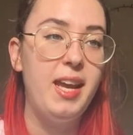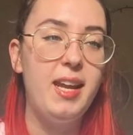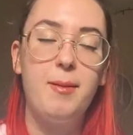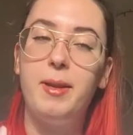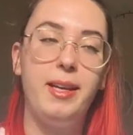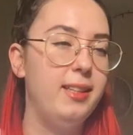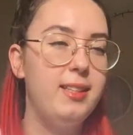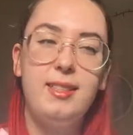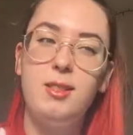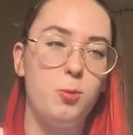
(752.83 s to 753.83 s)
And I'm like,
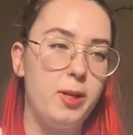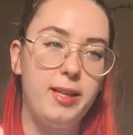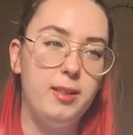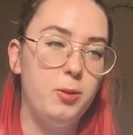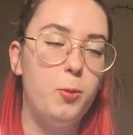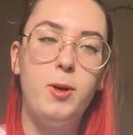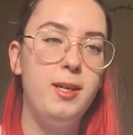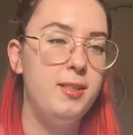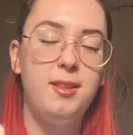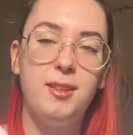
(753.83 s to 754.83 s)
this is weird,
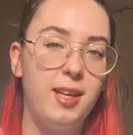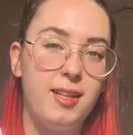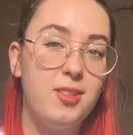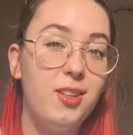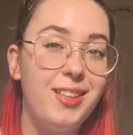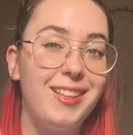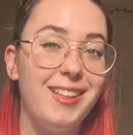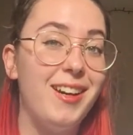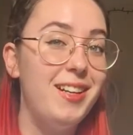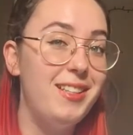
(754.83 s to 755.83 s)
why isn't the class
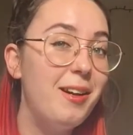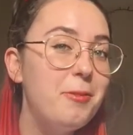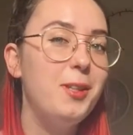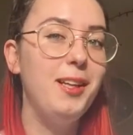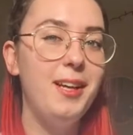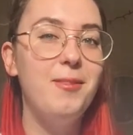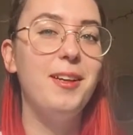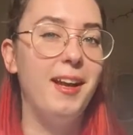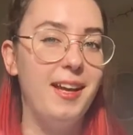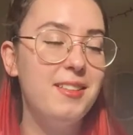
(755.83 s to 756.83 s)
starting? I definitely have
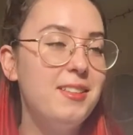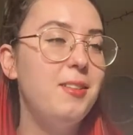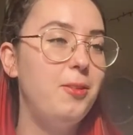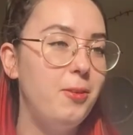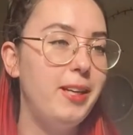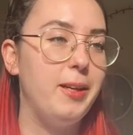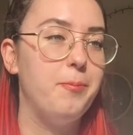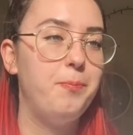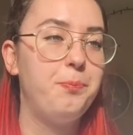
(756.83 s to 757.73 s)
a class at 3.